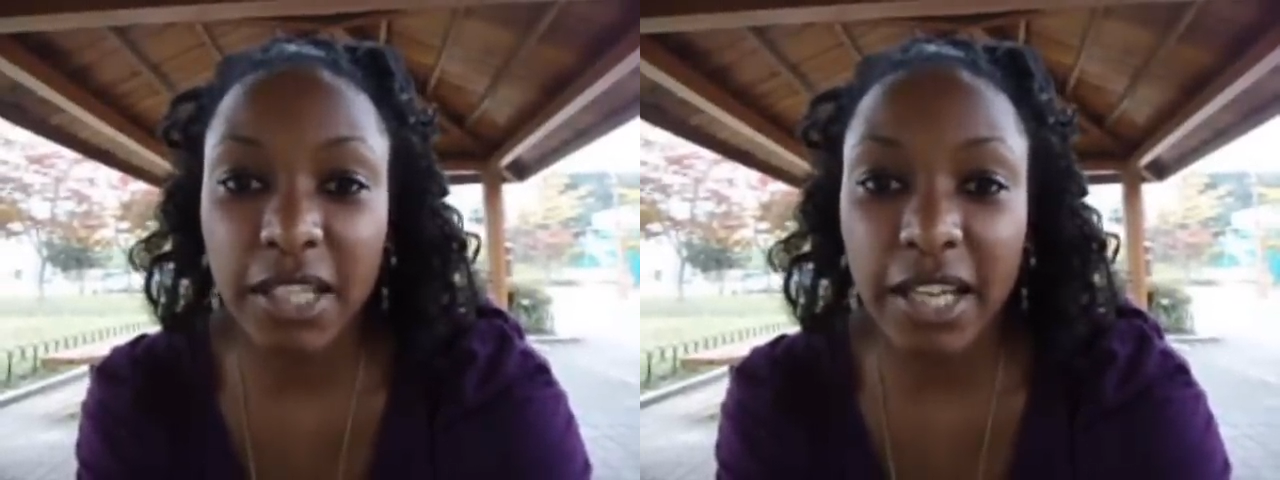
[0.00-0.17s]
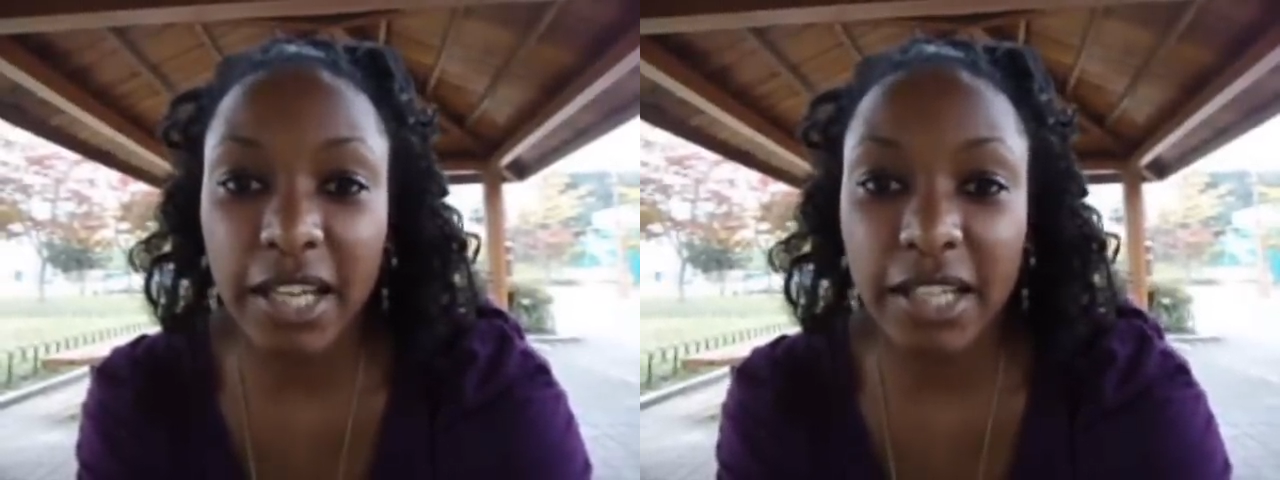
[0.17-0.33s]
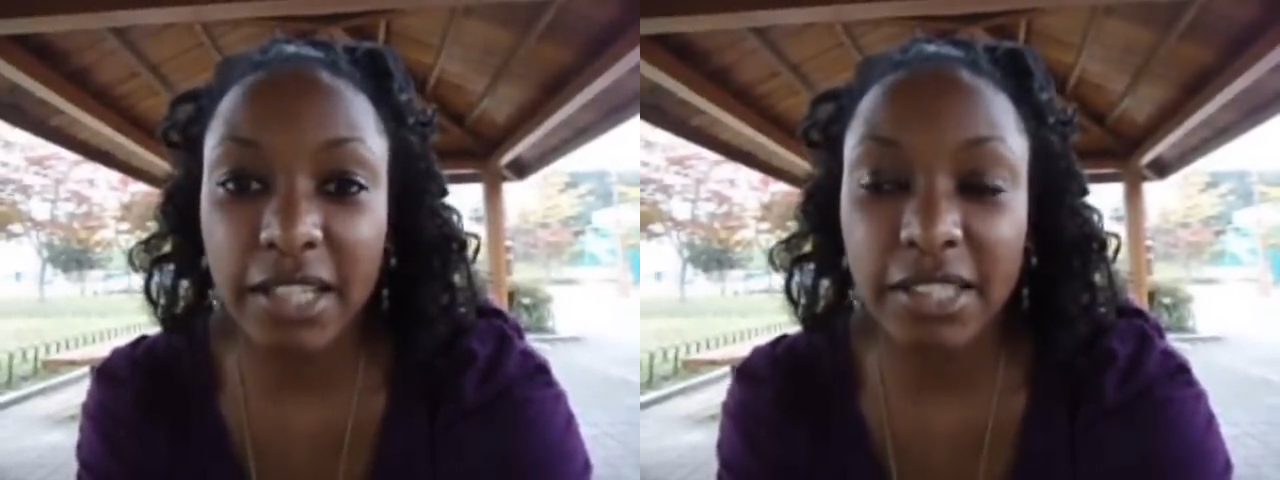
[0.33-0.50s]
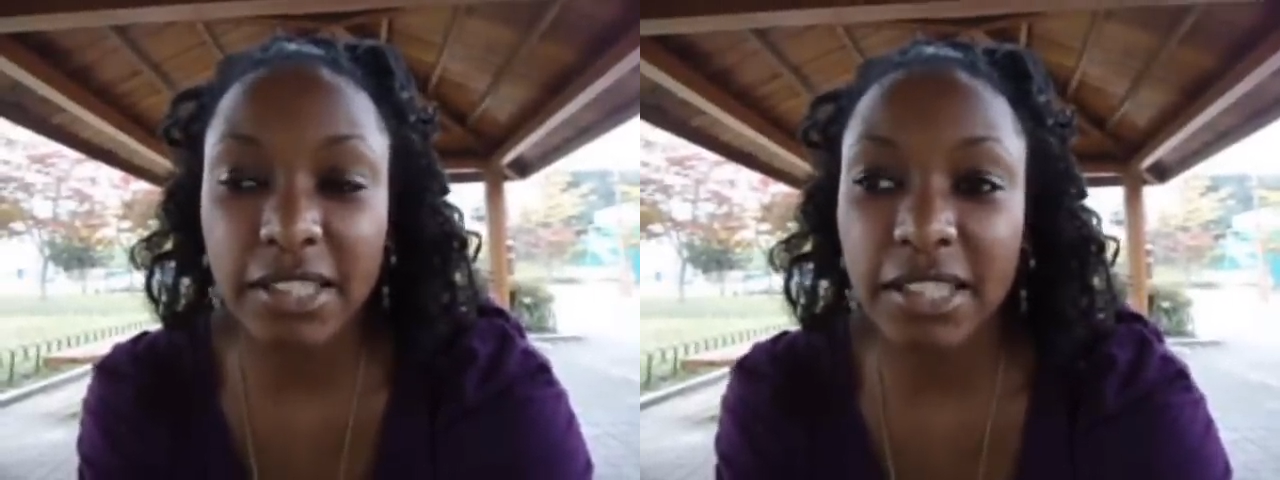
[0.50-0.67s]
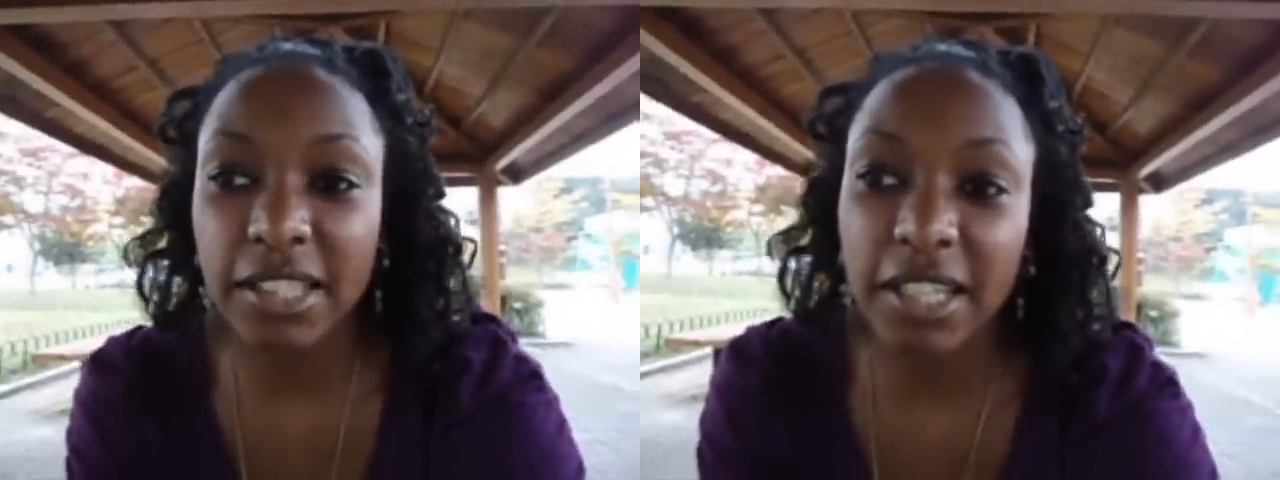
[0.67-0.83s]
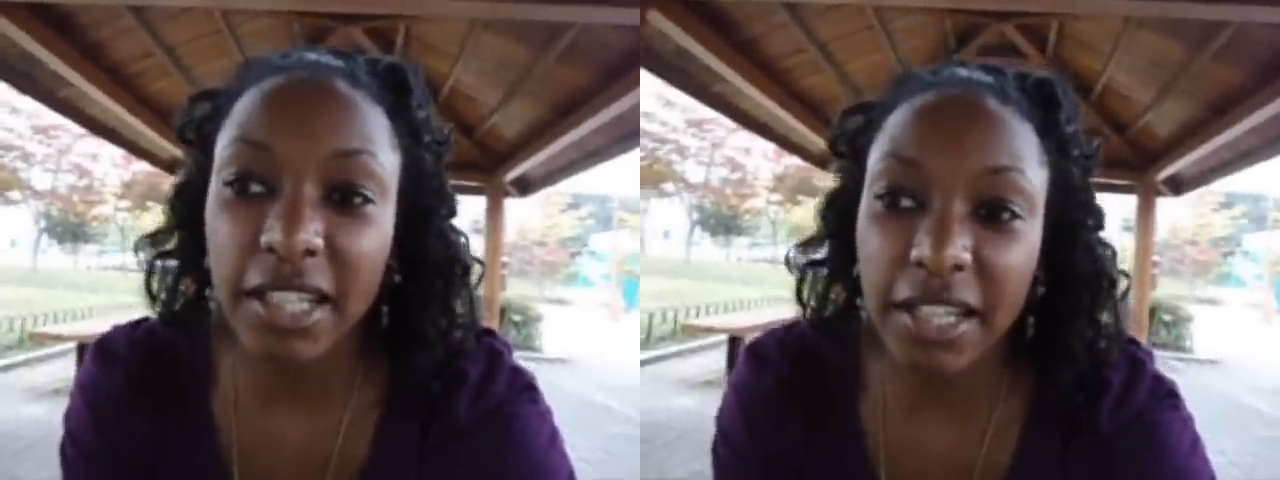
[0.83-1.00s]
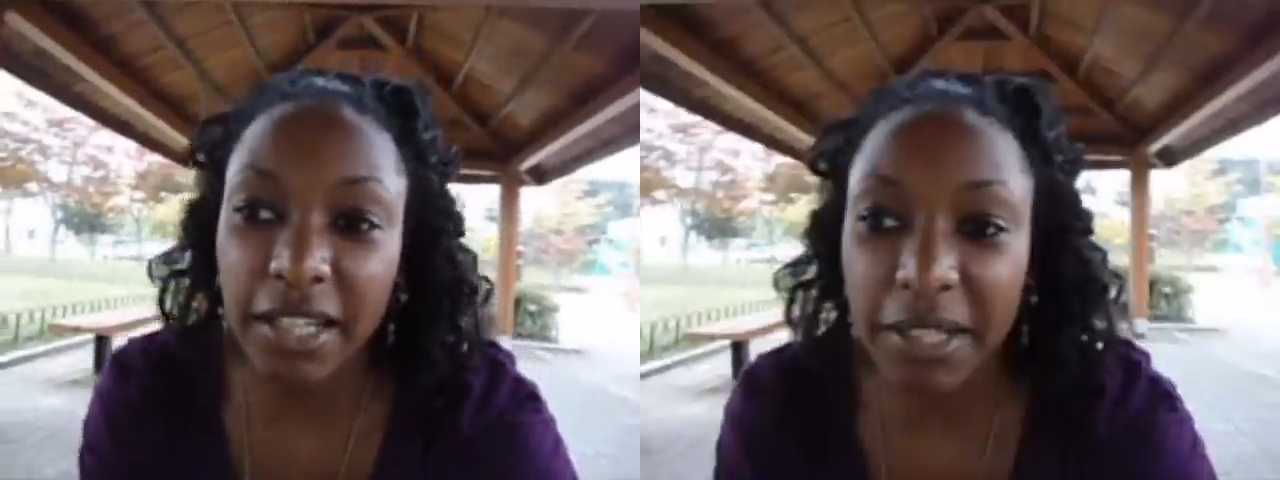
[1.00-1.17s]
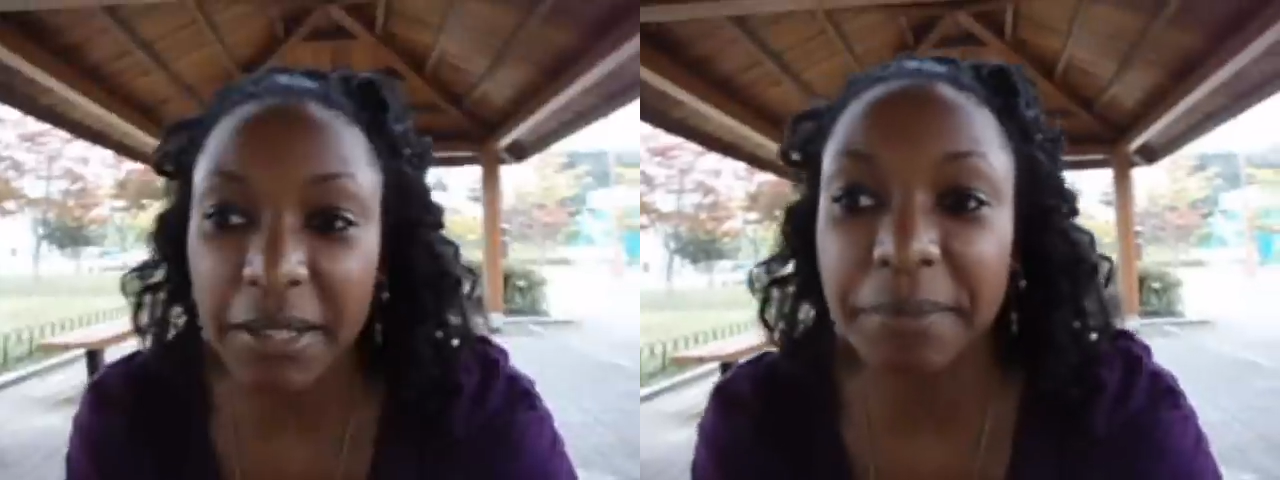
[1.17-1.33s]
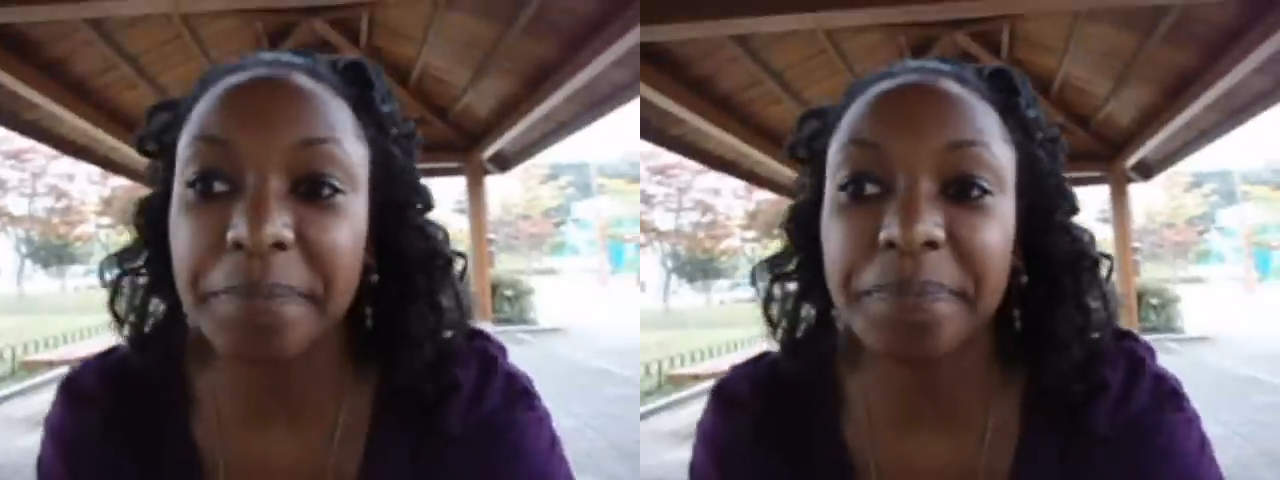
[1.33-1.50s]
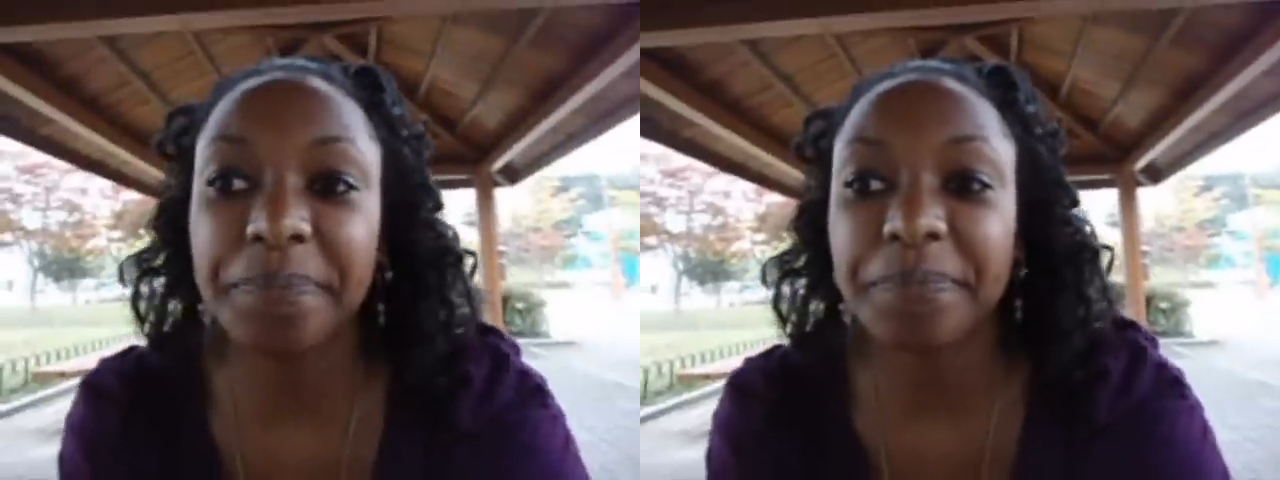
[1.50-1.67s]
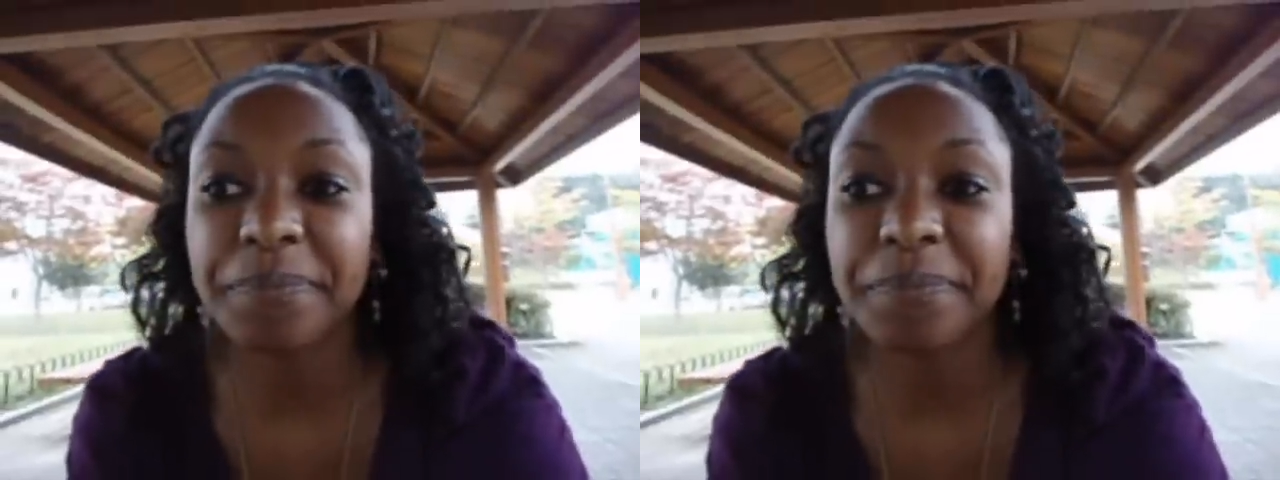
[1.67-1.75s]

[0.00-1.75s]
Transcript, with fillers: and um,